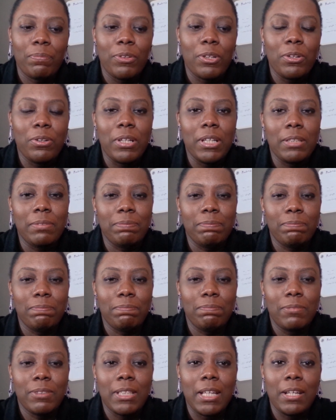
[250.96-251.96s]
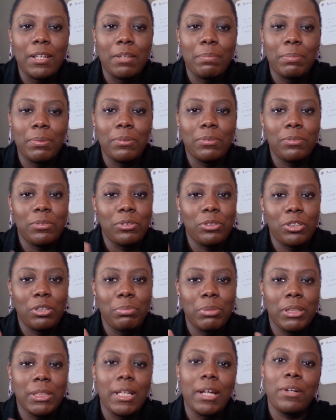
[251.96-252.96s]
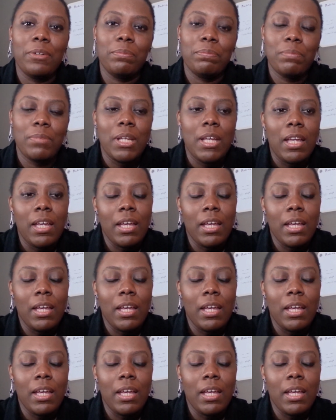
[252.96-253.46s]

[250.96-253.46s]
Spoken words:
Go ahead, sign up. Don't miss out.